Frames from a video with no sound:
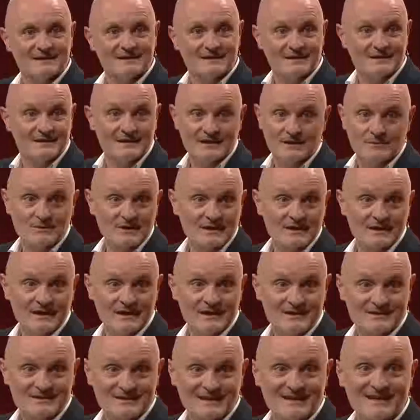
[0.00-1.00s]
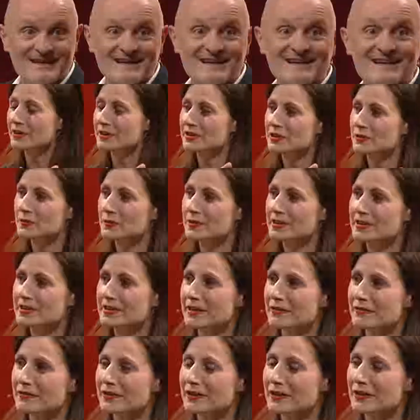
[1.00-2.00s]
In our case, would be a very
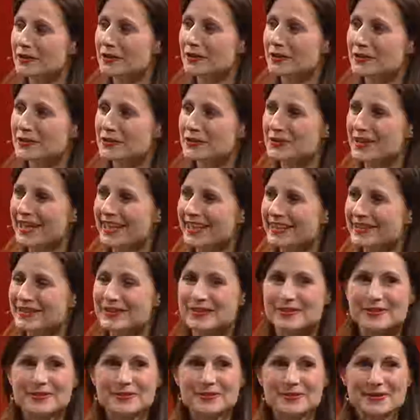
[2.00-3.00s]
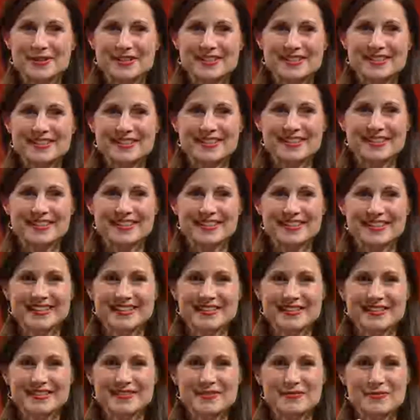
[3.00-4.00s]
specific call to action towards
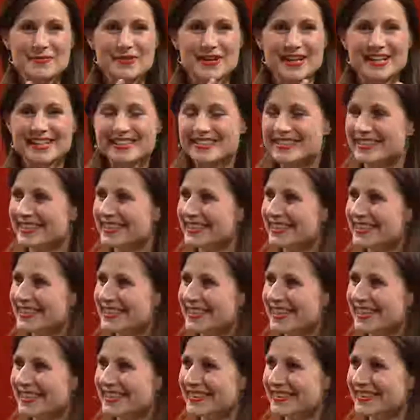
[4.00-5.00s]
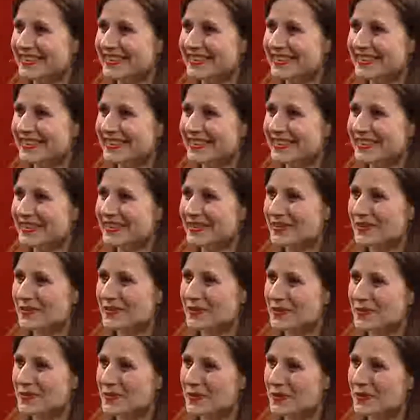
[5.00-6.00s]
the brands and designers in the
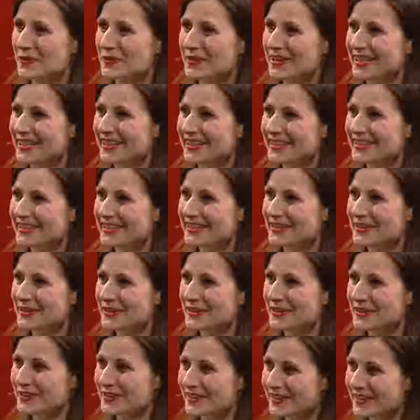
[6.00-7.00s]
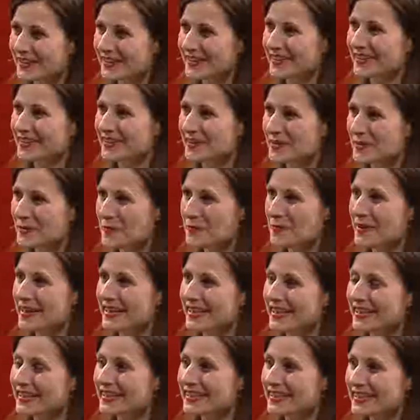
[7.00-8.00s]
room with regards to
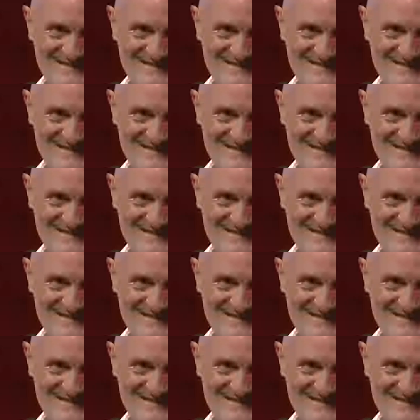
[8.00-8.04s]
making it